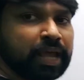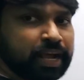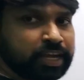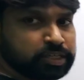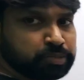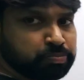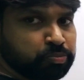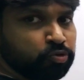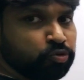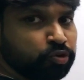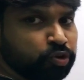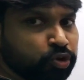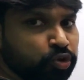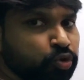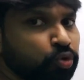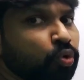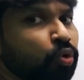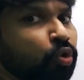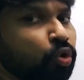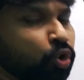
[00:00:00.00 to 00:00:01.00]
x power
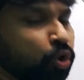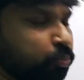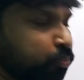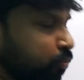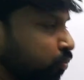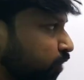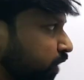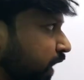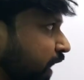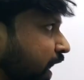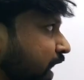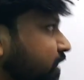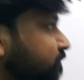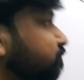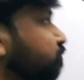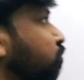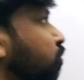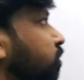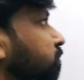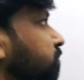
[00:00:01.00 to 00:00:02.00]
q whole power n
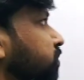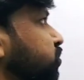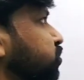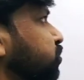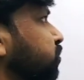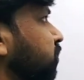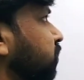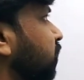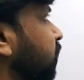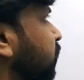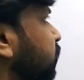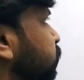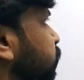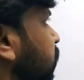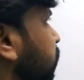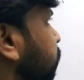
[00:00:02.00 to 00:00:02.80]
formation. So